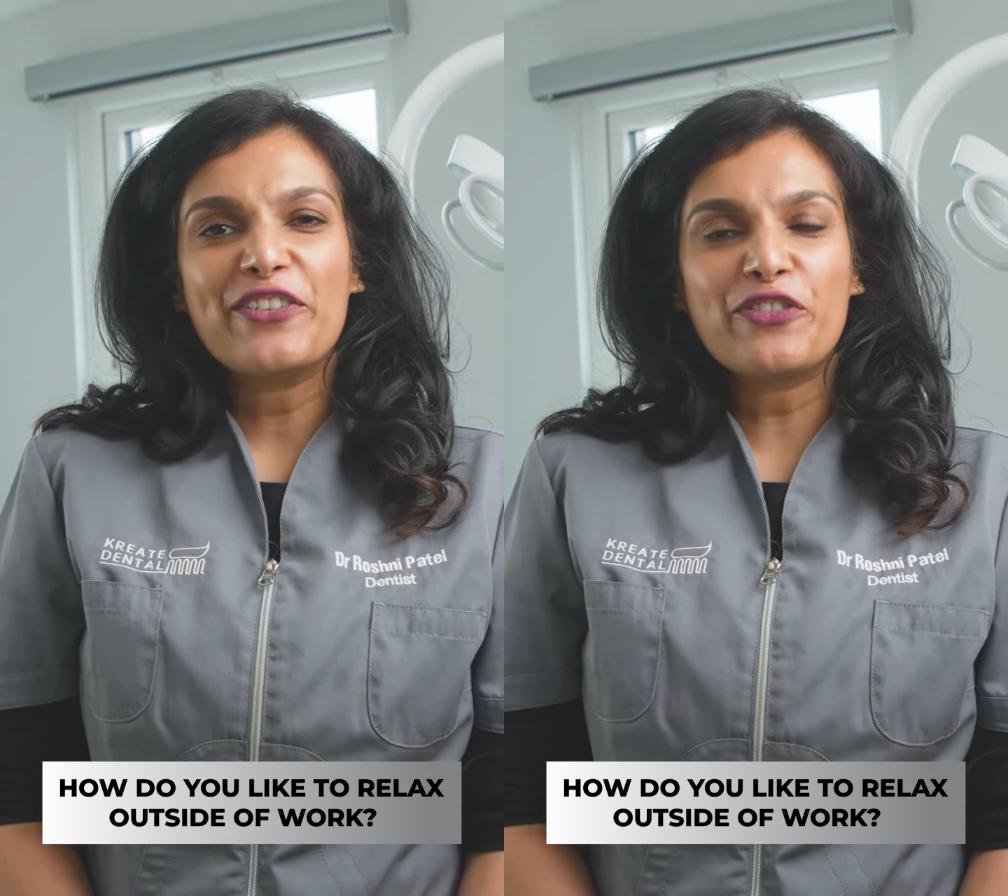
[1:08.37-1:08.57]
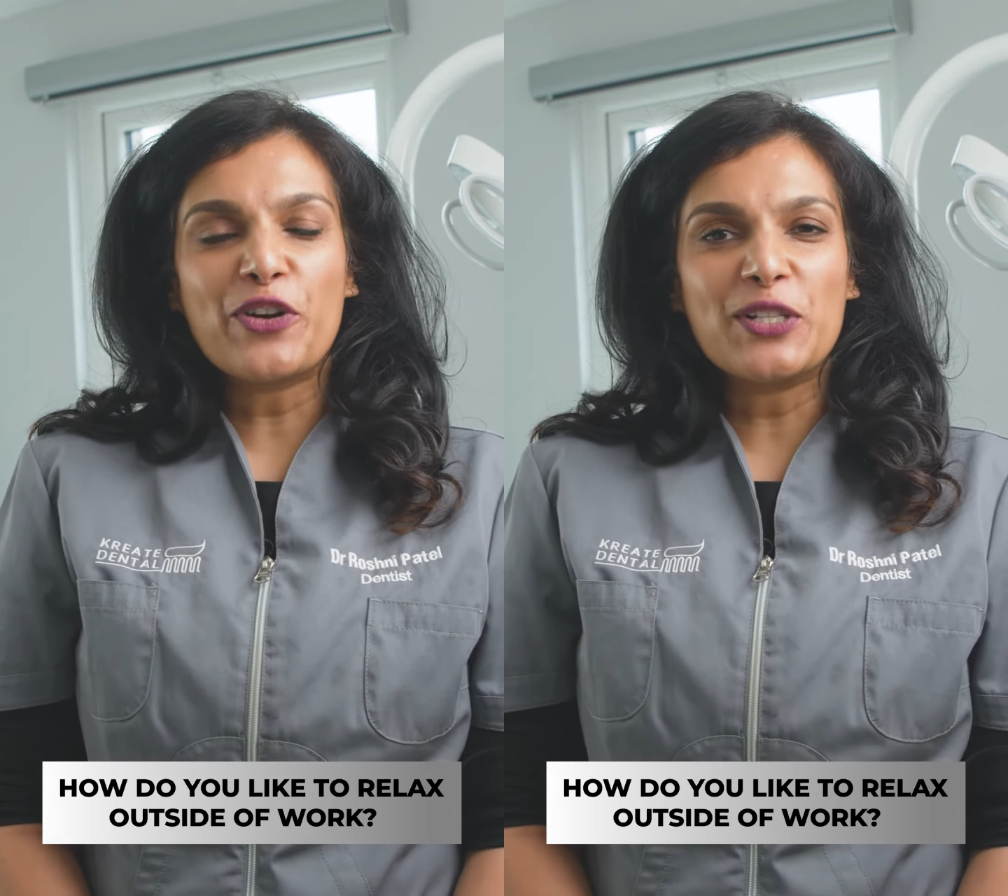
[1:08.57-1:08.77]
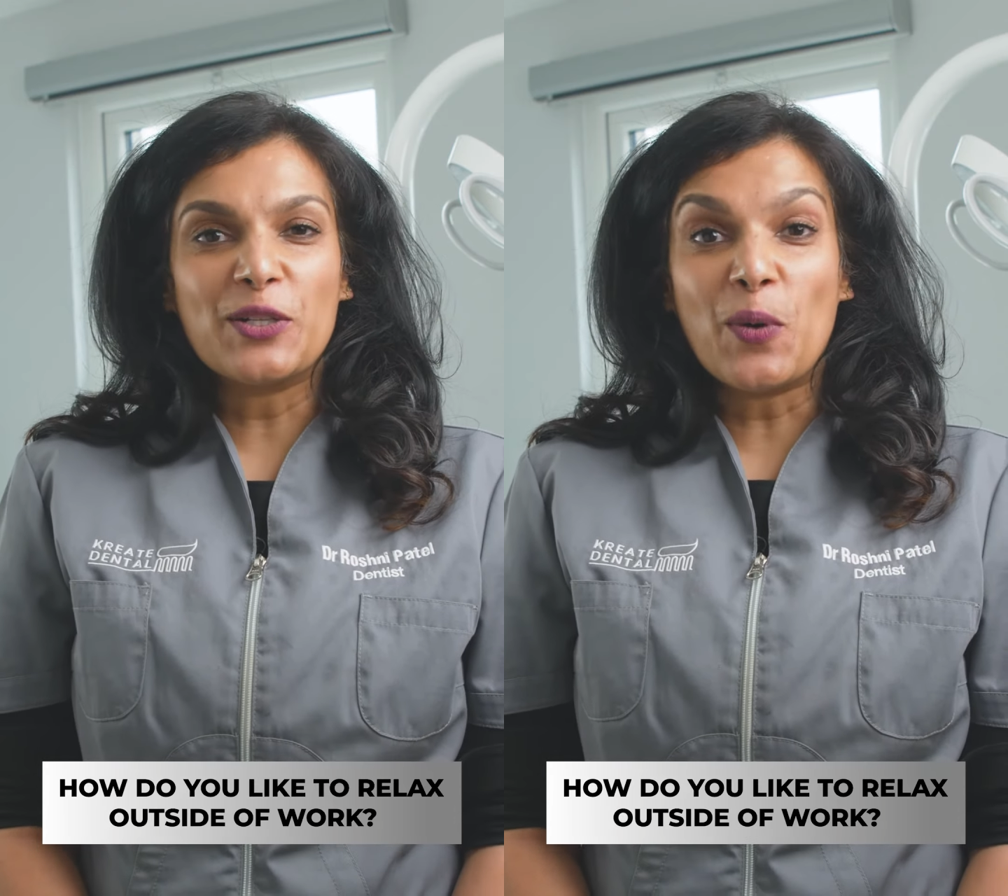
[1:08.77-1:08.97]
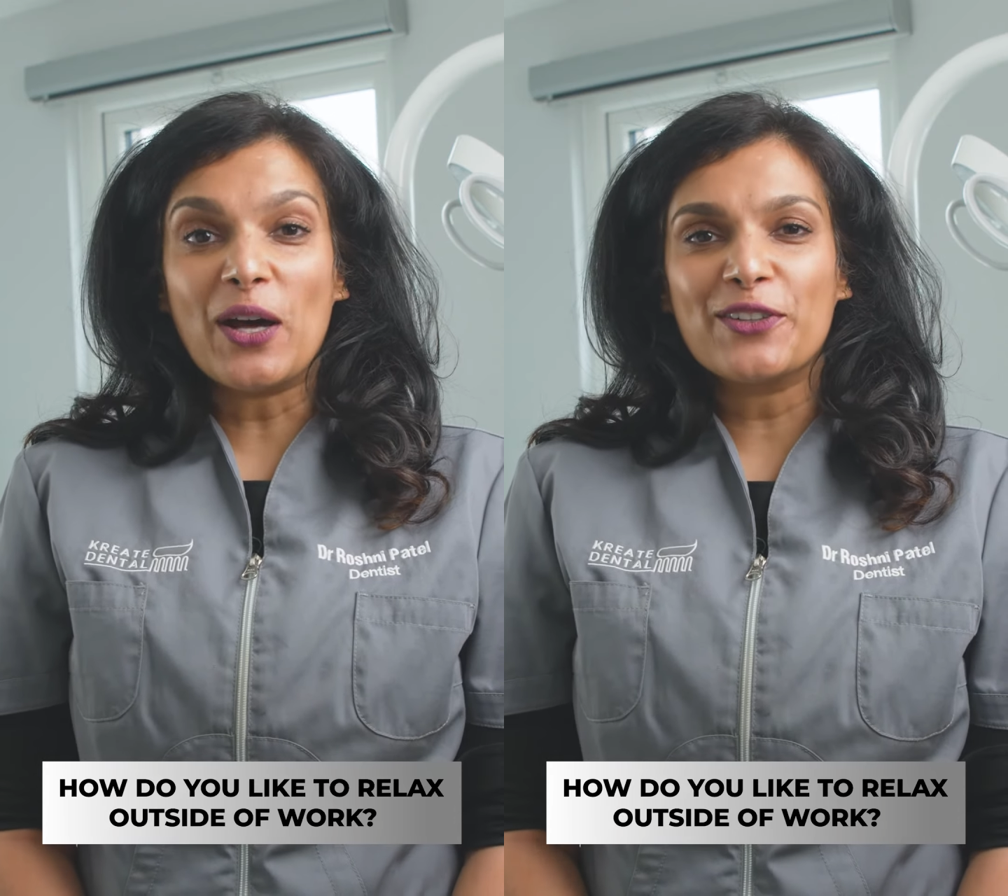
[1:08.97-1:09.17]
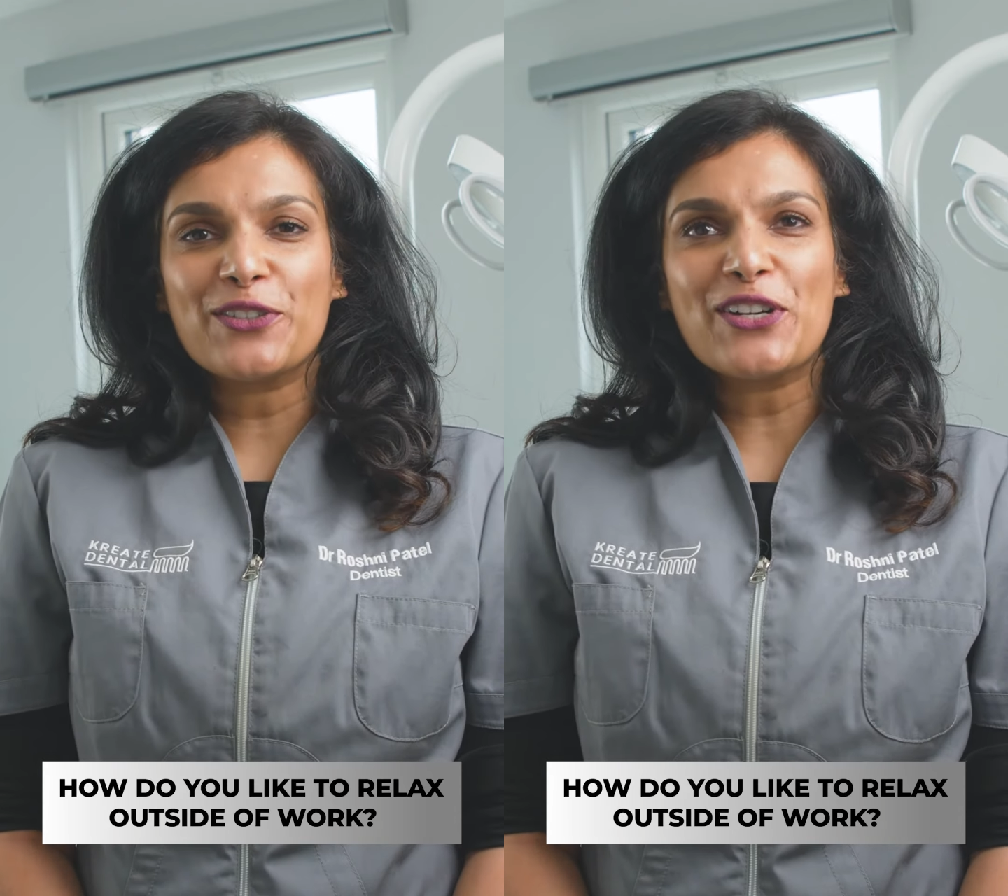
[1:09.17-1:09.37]
Frozen
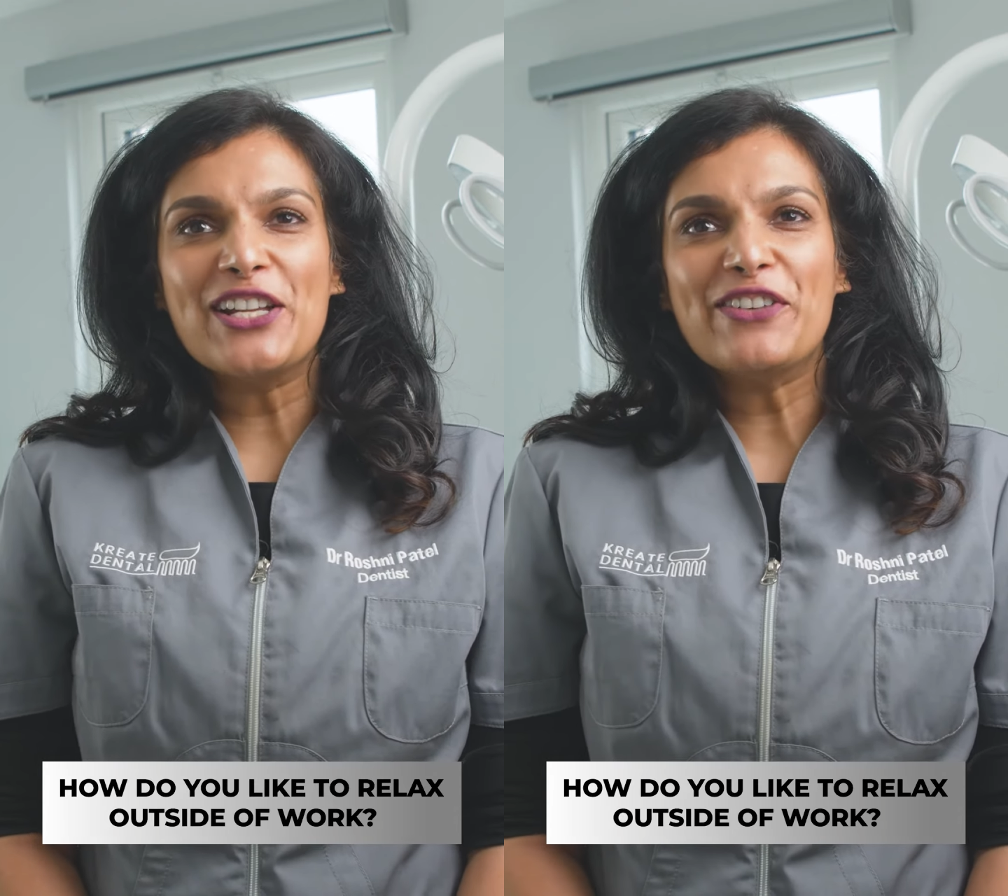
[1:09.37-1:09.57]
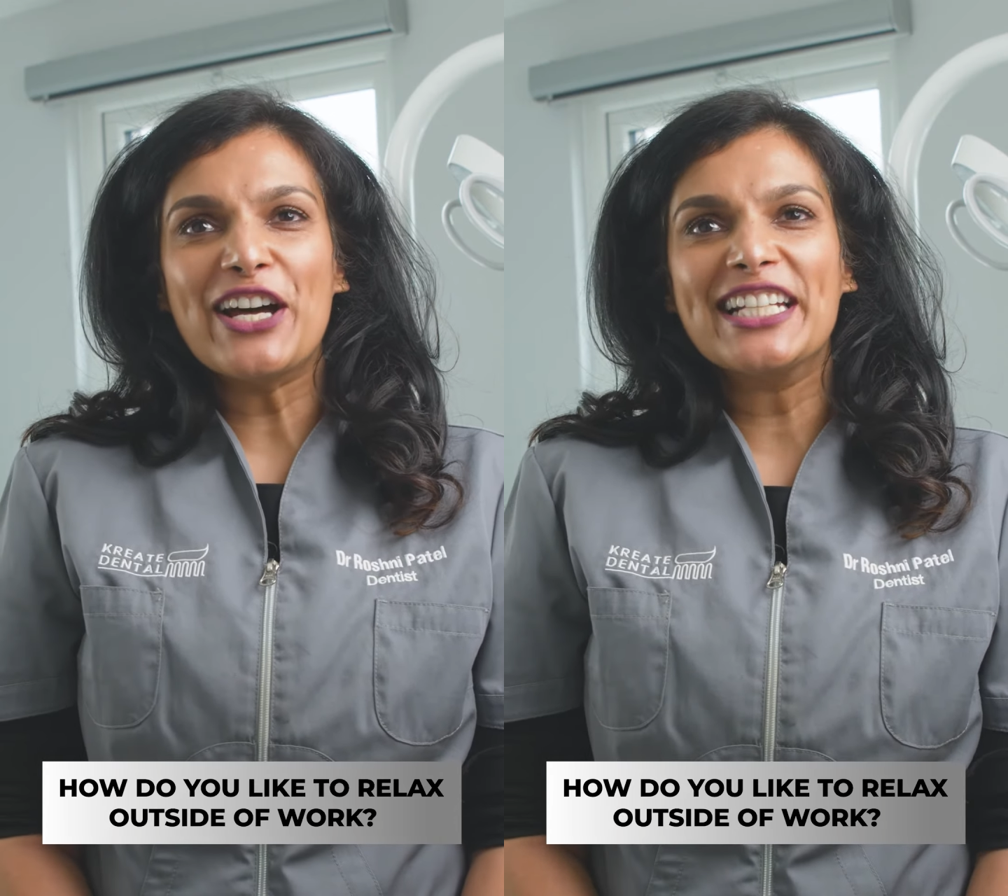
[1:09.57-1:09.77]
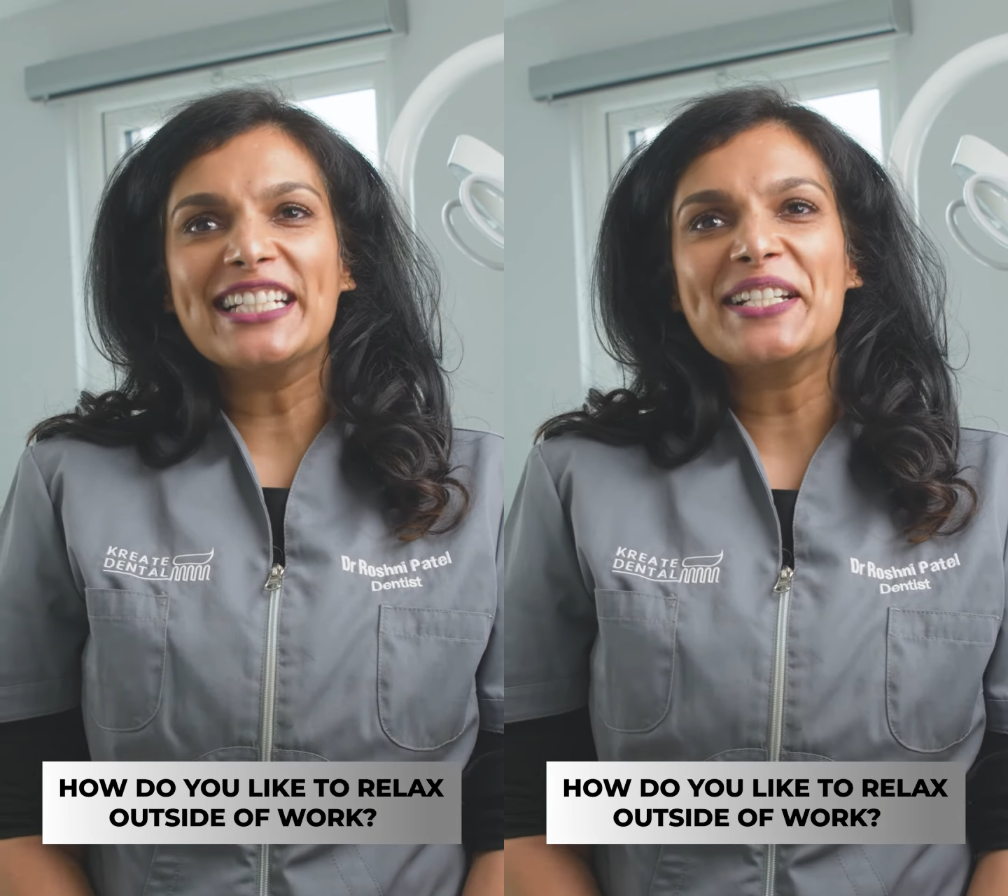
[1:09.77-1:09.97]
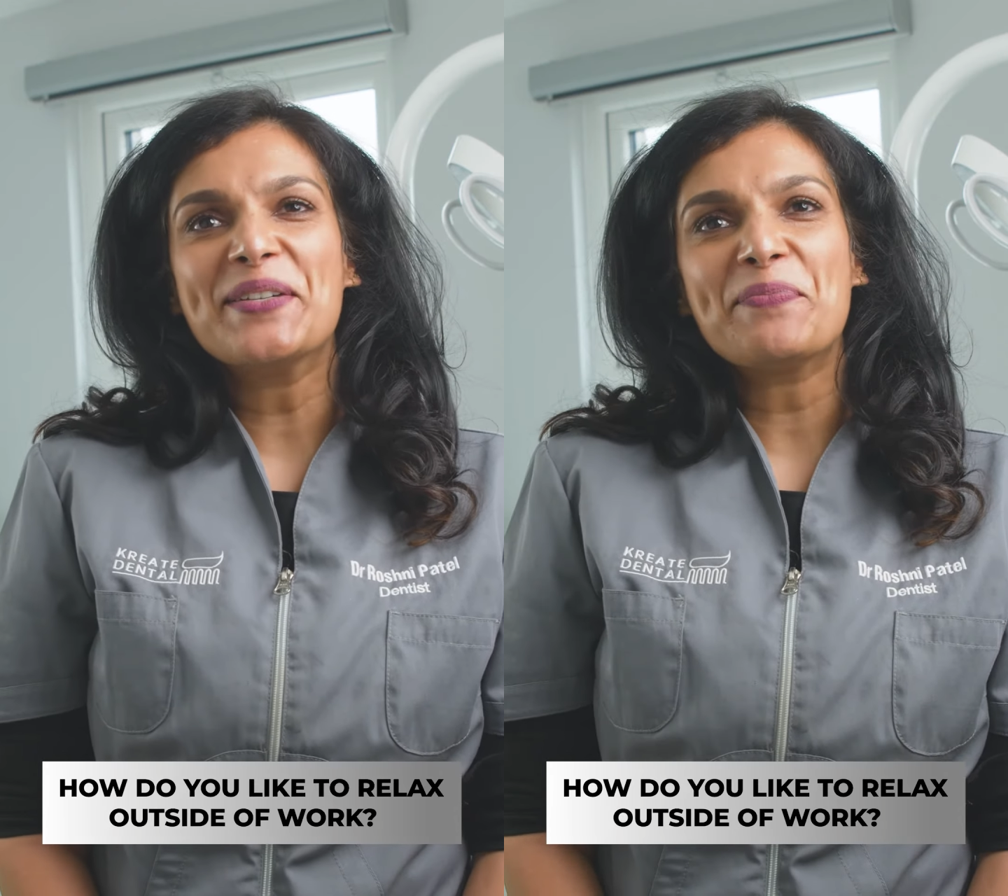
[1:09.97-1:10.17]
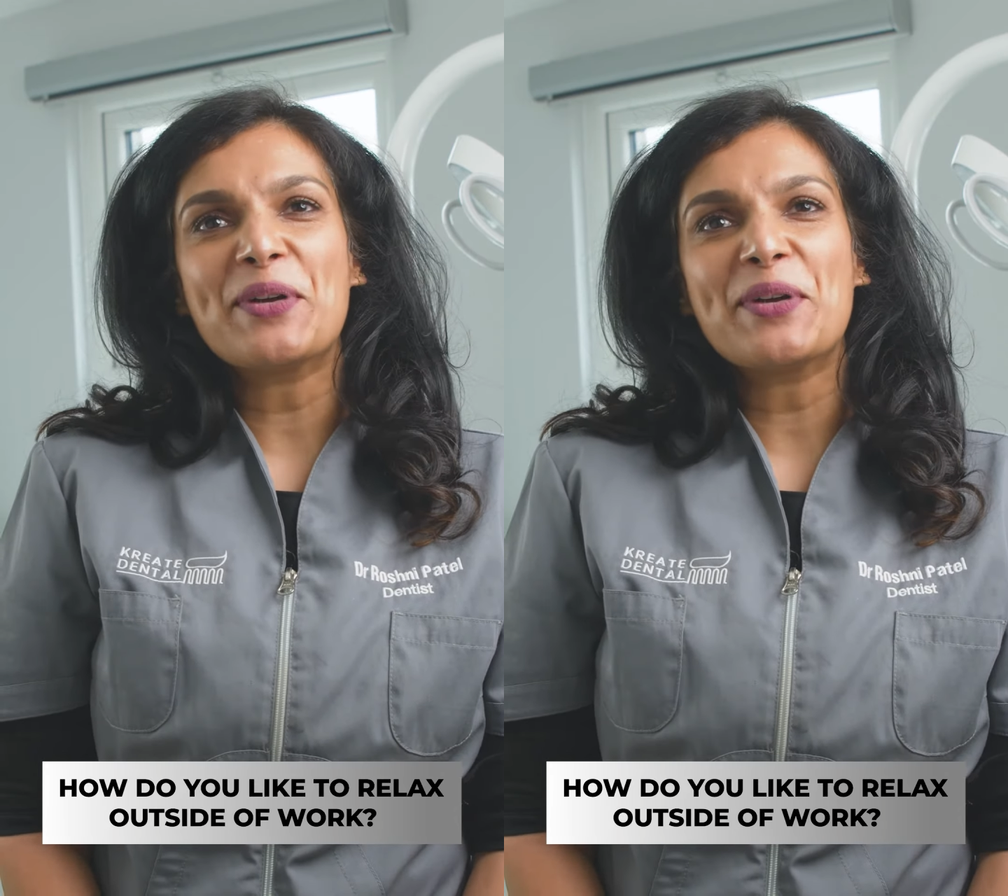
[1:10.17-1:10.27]
1 on rerun,